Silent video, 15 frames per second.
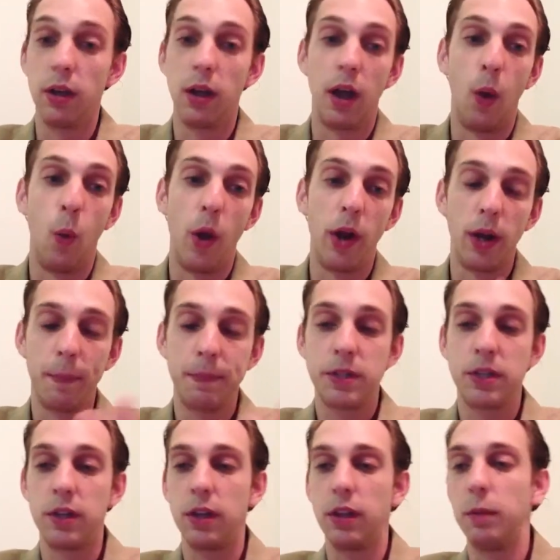I went up
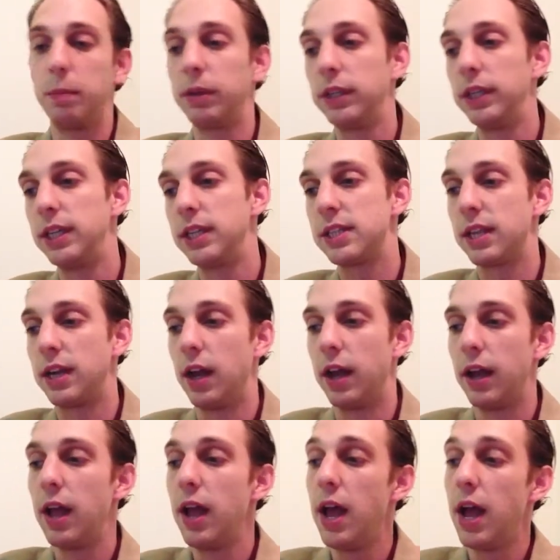to the police and
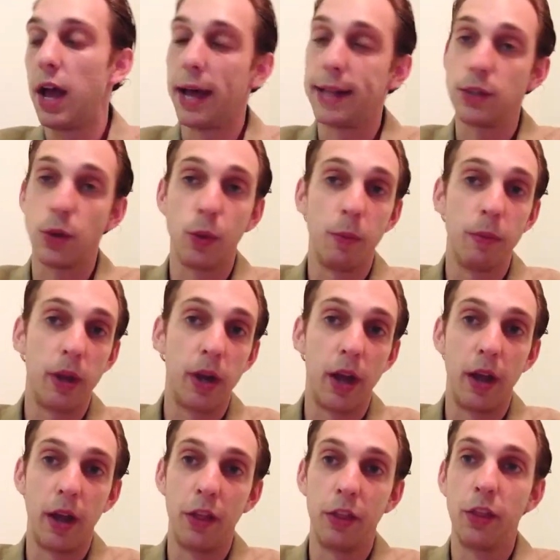I told them that
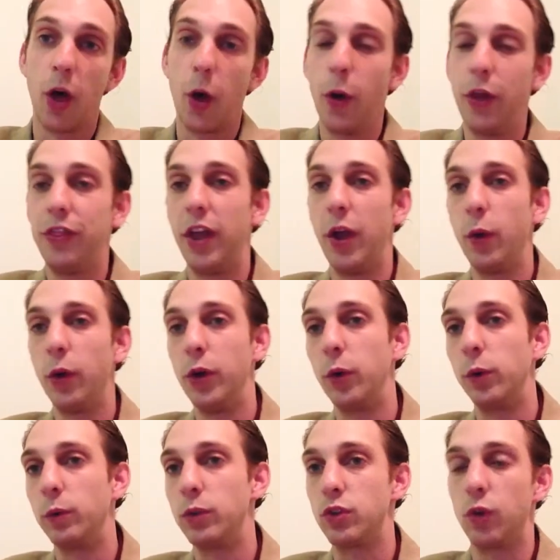I thought what they were
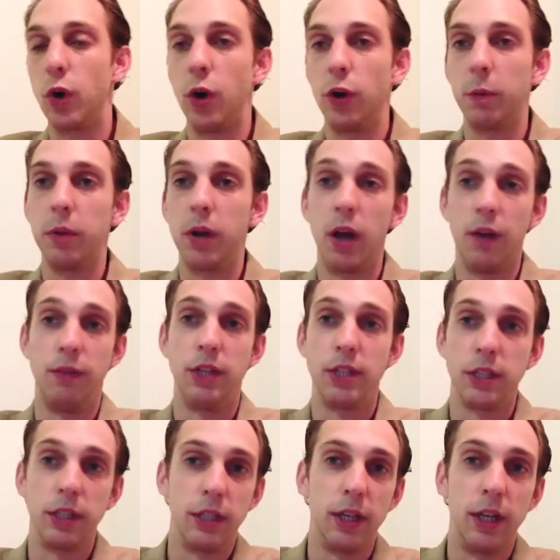doing was wrong, but
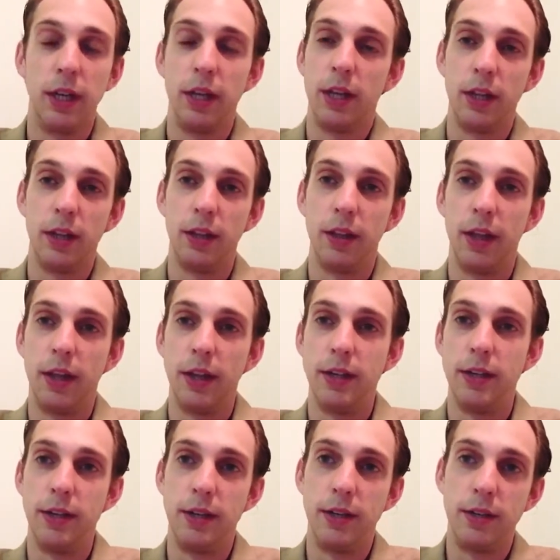obviously they
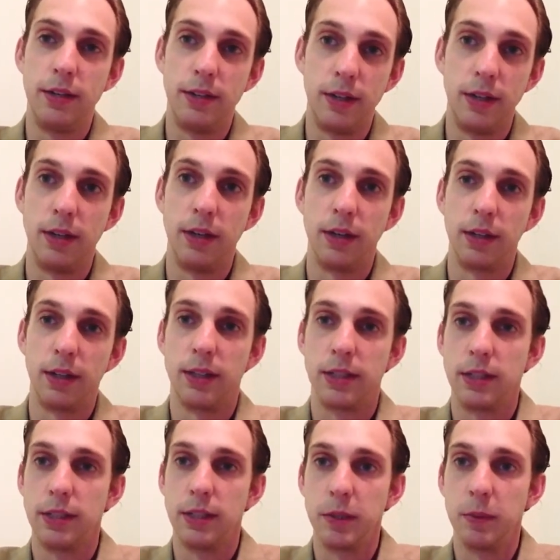didn't
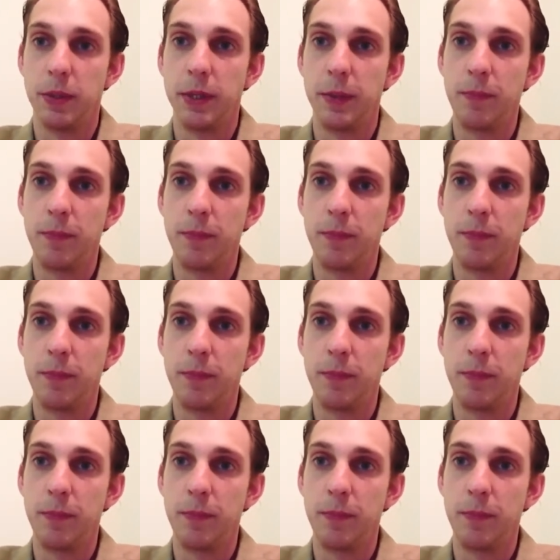listen to me.